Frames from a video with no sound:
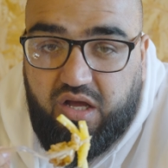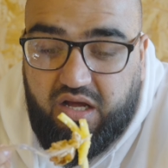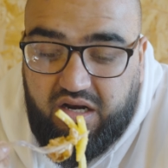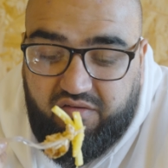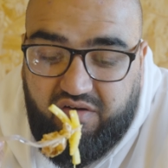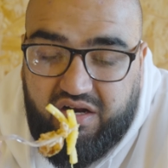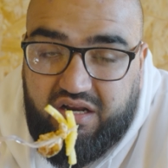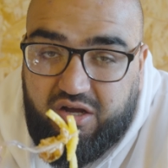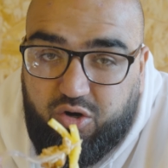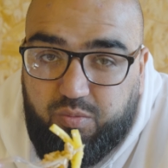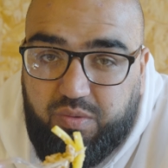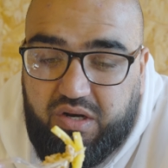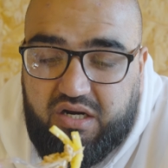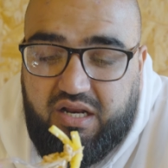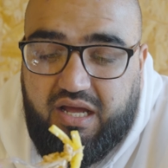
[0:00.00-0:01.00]
and I've had it a
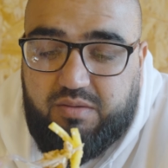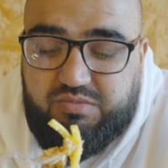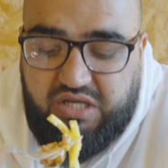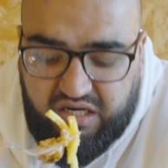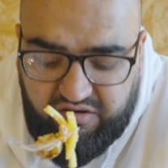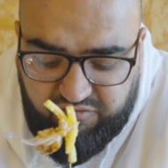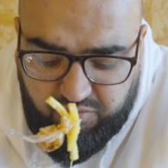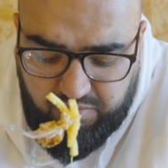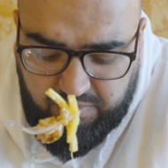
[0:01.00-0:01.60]
couple of times. I had it from a